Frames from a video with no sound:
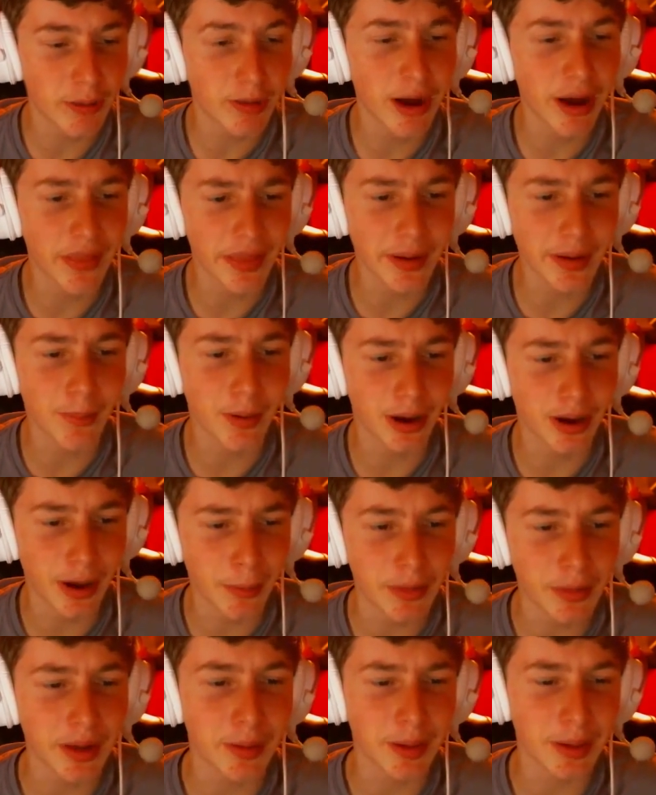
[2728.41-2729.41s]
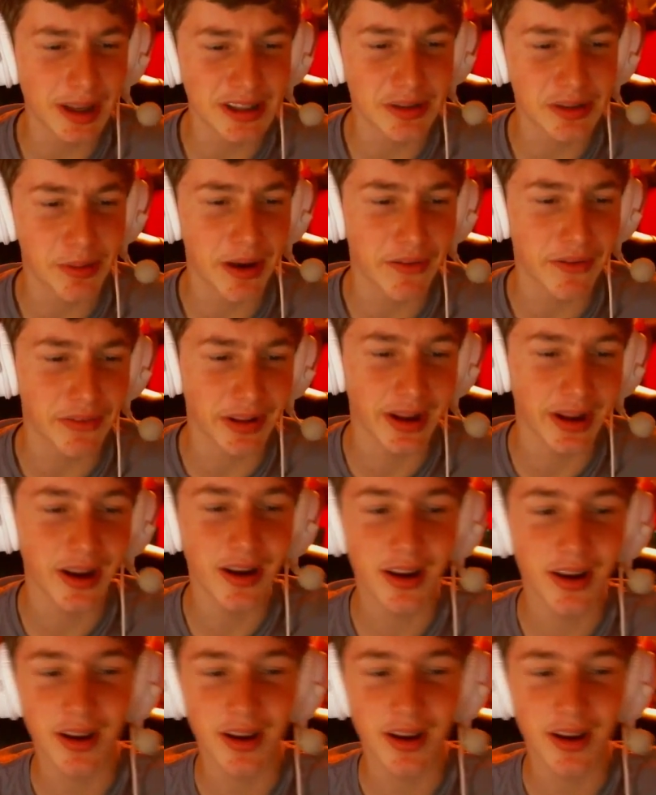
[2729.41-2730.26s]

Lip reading: I think I'm gonna get you back for that.